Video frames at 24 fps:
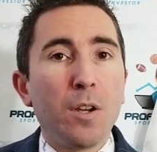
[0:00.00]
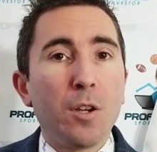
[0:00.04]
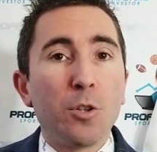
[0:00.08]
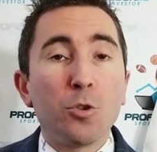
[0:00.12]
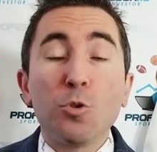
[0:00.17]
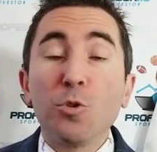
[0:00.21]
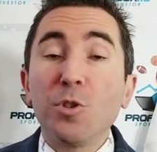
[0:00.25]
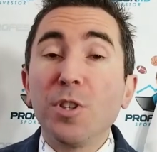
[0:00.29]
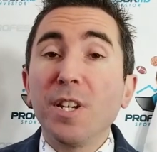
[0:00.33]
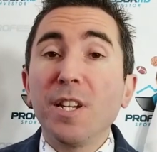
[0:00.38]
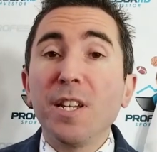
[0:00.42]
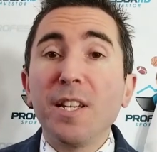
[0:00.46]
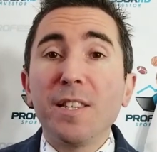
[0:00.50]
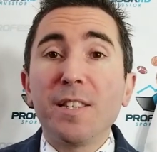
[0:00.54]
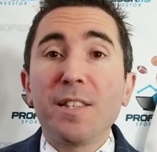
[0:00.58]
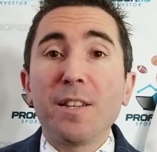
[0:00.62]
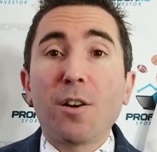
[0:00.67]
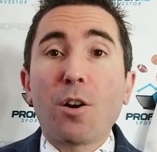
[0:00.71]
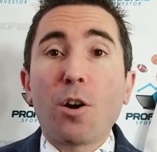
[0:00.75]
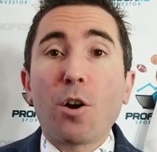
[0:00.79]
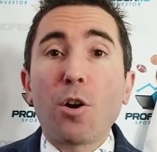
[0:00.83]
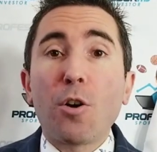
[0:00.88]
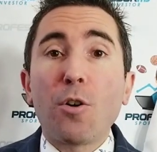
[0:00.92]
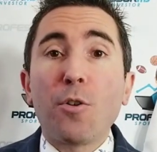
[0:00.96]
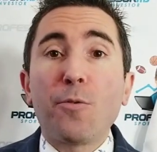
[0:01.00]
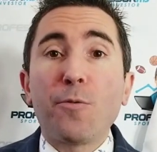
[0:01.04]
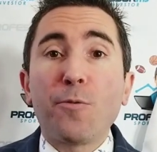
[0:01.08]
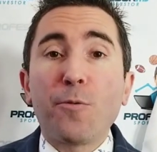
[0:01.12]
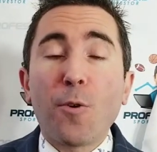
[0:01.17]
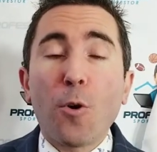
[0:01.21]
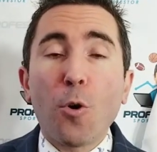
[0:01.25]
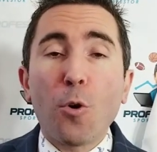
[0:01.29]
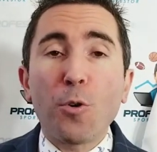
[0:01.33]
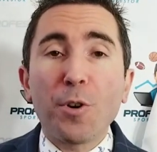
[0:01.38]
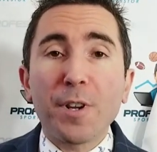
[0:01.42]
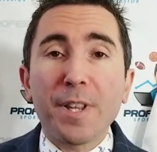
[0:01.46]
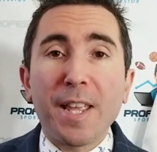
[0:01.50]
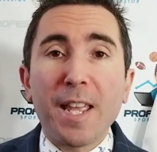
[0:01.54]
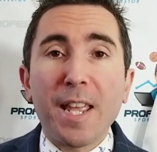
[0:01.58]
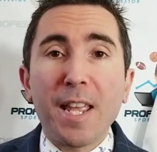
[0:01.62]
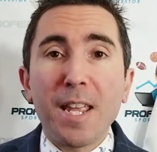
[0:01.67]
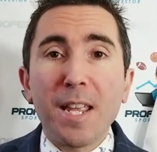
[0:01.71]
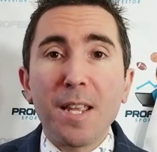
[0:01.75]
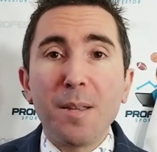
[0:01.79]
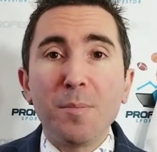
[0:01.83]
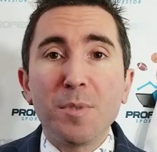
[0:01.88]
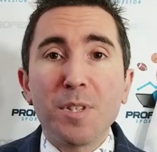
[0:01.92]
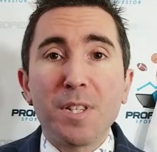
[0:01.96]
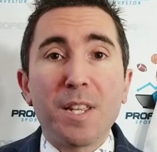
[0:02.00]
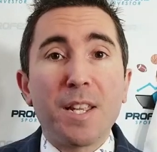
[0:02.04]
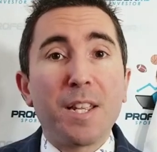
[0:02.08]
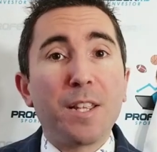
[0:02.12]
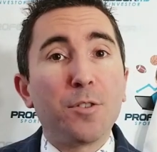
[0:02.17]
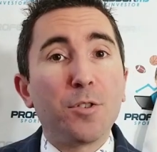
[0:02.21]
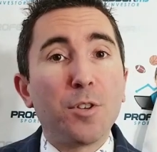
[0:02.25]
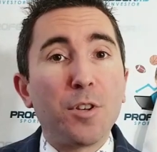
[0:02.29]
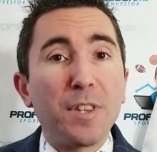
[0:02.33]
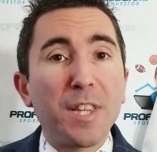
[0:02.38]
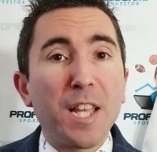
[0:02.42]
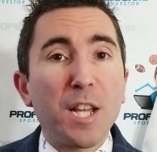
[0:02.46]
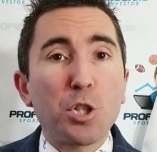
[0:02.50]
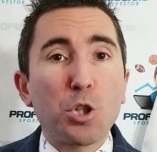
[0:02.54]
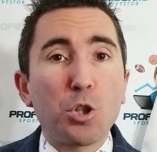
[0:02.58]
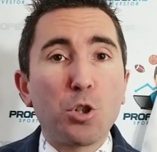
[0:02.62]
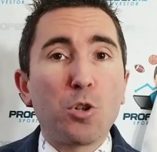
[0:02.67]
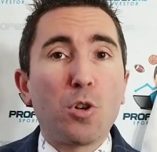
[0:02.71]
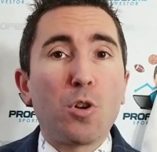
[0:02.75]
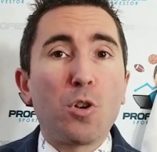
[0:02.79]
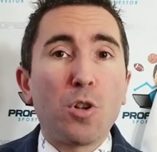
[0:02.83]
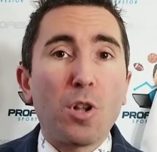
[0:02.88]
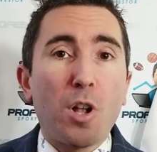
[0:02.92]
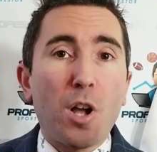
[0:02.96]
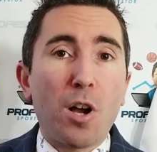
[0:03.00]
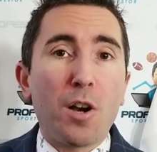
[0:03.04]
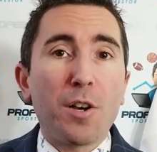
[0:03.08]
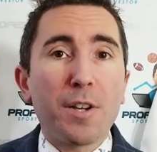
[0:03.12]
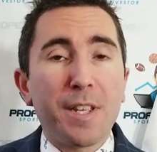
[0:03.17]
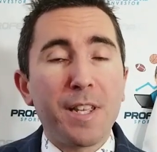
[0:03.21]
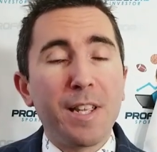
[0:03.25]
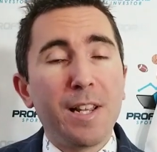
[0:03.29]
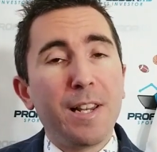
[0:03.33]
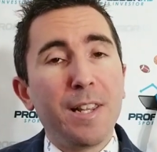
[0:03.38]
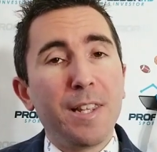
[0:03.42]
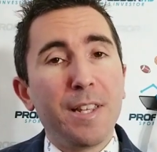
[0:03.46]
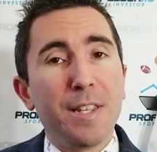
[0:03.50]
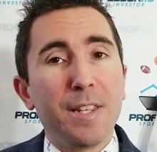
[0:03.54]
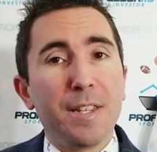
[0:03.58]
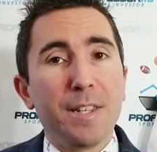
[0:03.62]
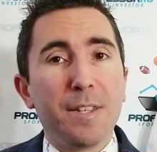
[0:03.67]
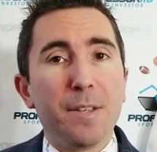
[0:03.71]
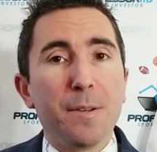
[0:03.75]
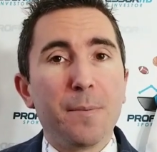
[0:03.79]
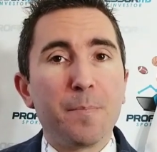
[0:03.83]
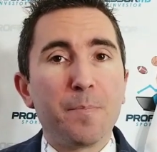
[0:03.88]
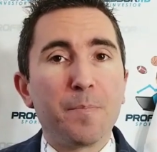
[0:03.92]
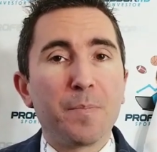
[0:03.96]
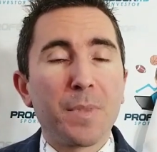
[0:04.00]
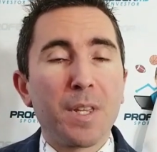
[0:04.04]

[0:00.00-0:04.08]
Today there are four games in the National Hockey League.